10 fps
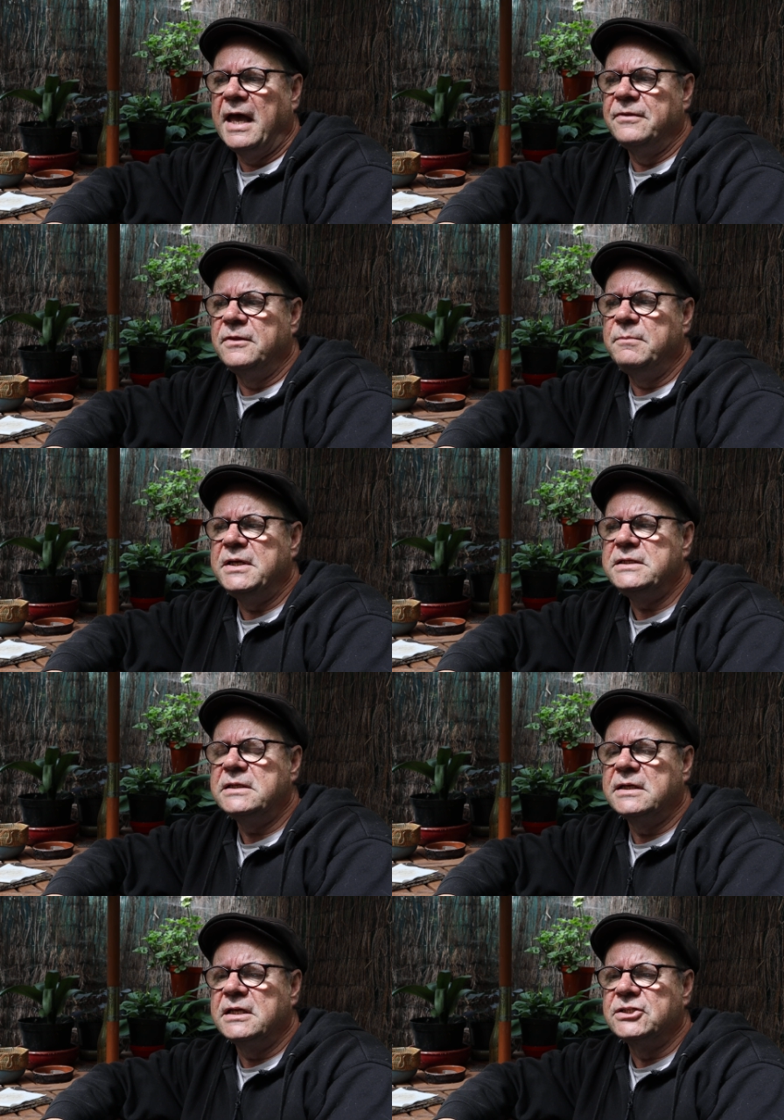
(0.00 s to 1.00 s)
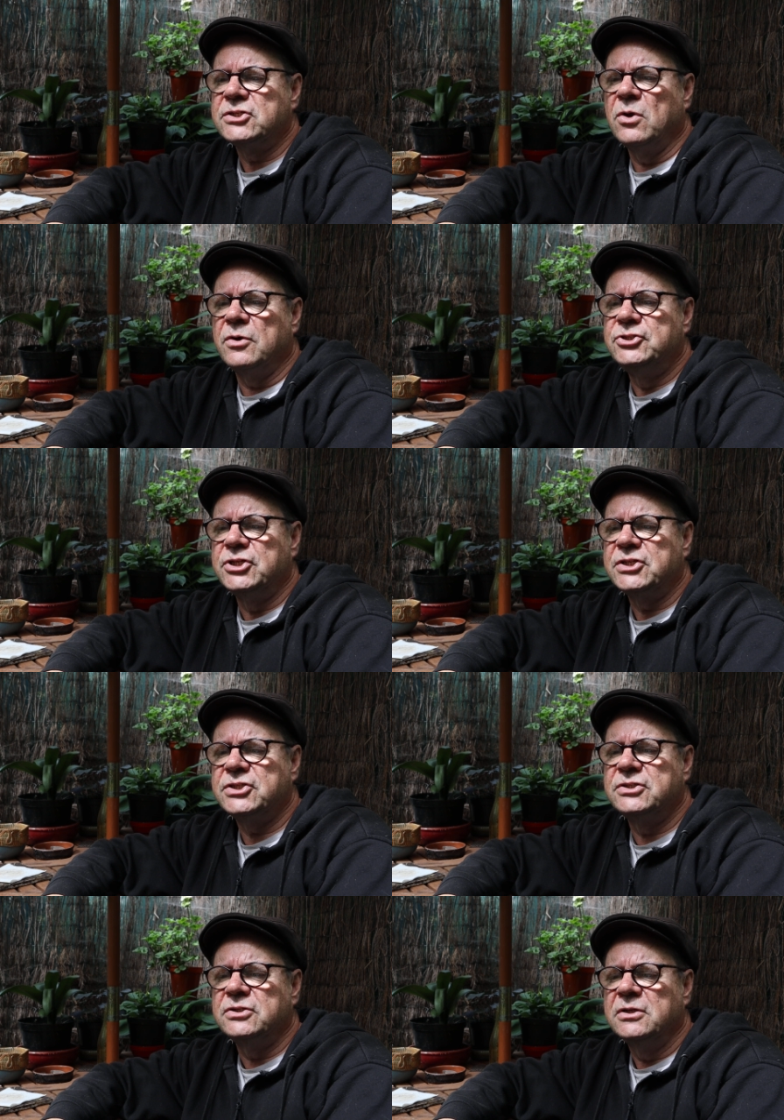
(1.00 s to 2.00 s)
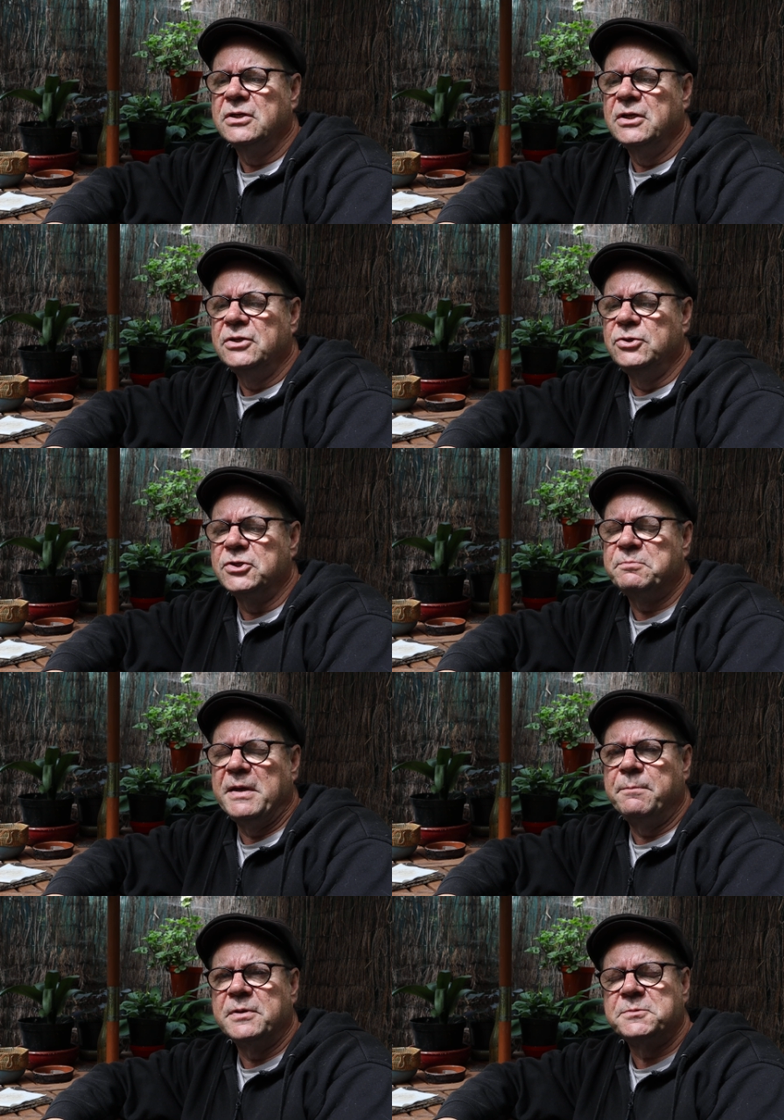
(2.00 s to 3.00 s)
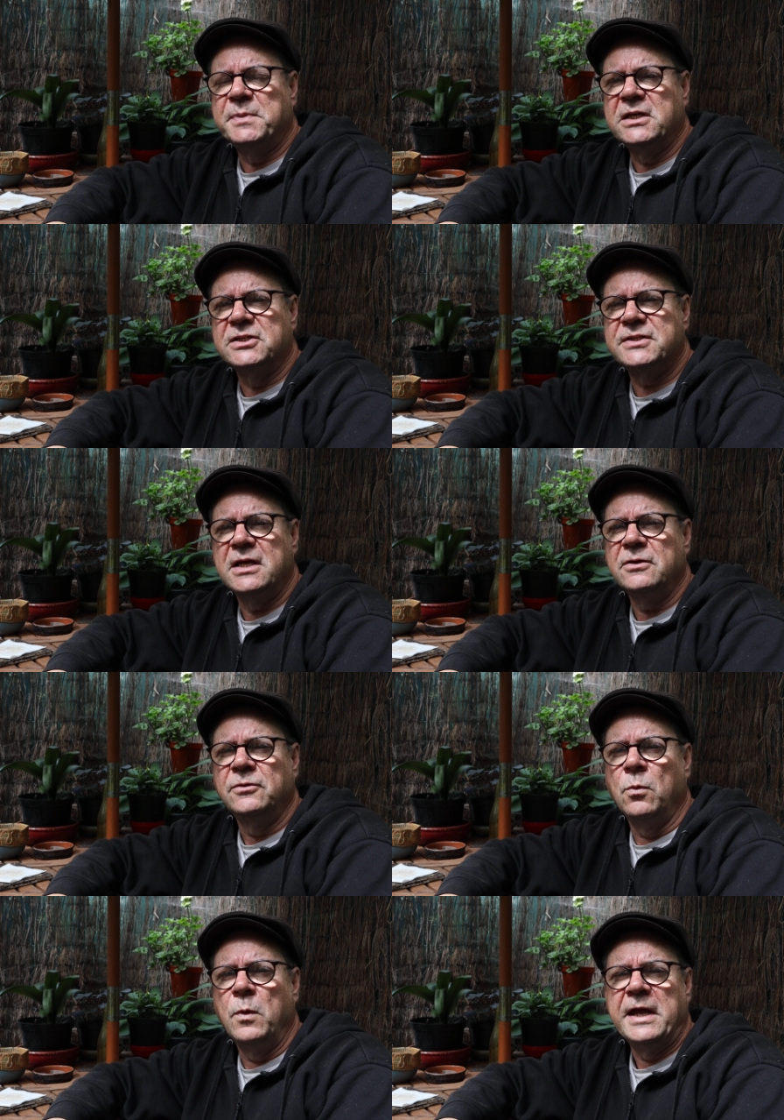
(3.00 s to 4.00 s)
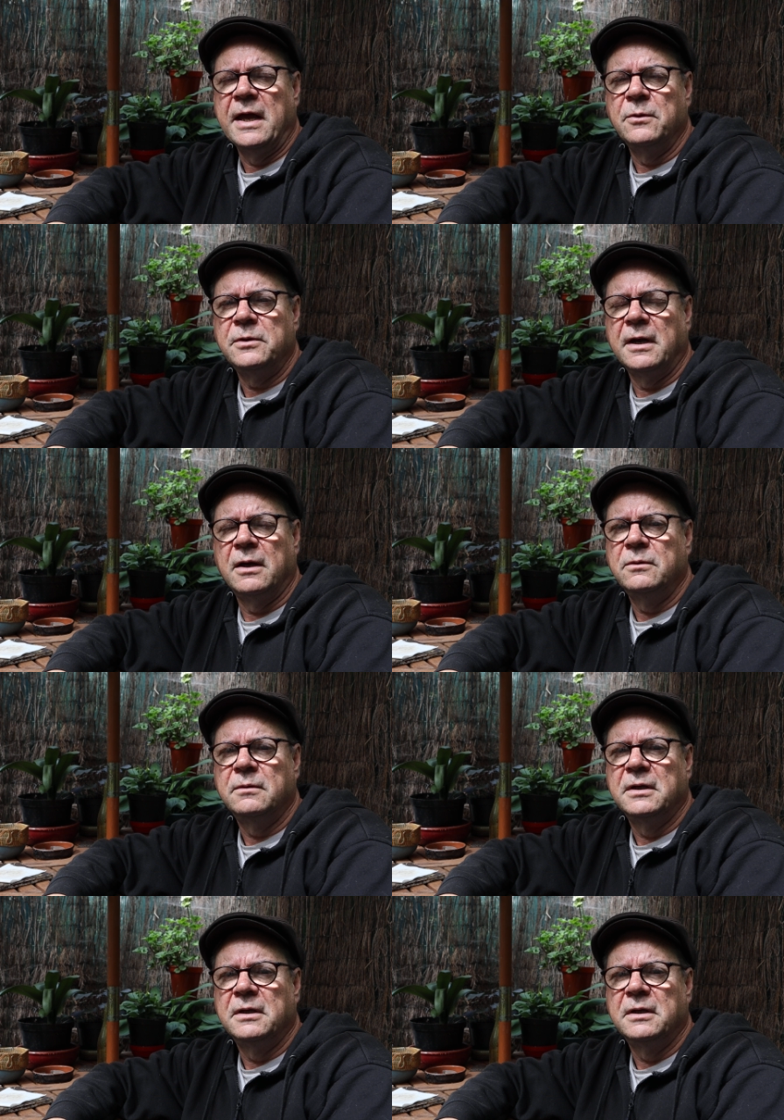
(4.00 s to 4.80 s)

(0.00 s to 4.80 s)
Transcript: and the media is not just newspapers, because they're in the way out now.